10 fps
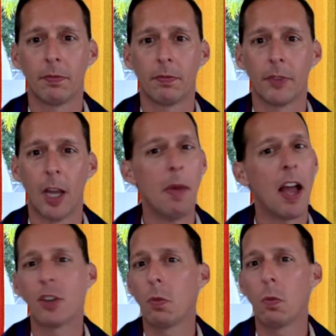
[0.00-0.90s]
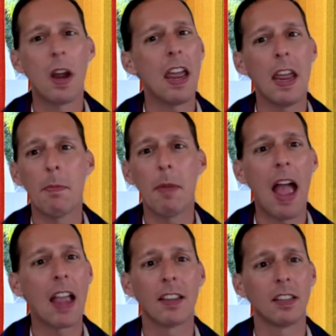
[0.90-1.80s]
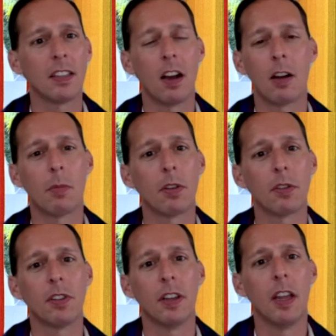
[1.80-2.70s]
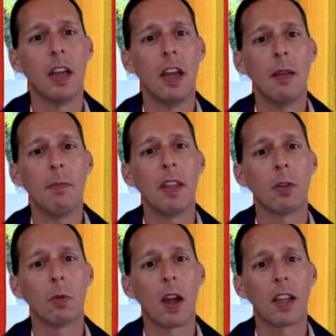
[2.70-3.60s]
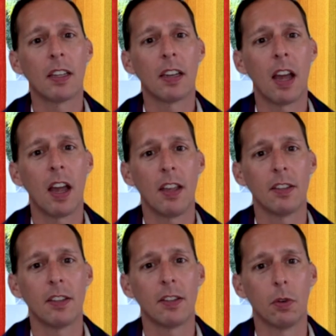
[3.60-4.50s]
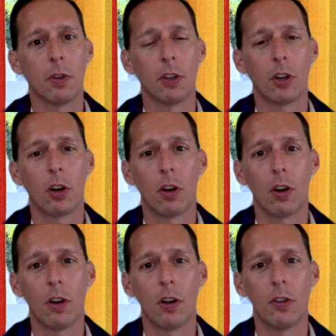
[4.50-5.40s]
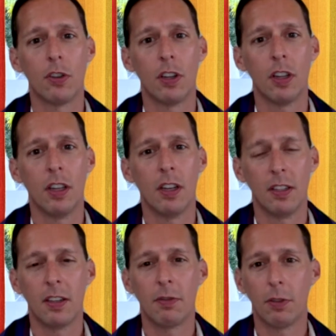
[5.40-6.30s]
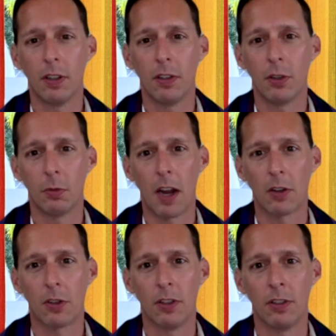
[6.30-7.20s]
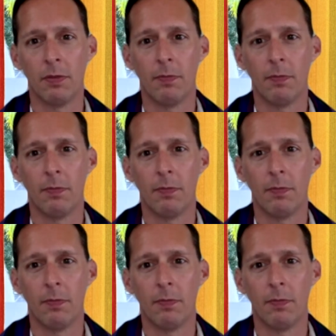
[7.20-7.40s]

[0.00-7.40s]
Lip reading: Imagine way back as a young person being recognized or encouraged in a different direction.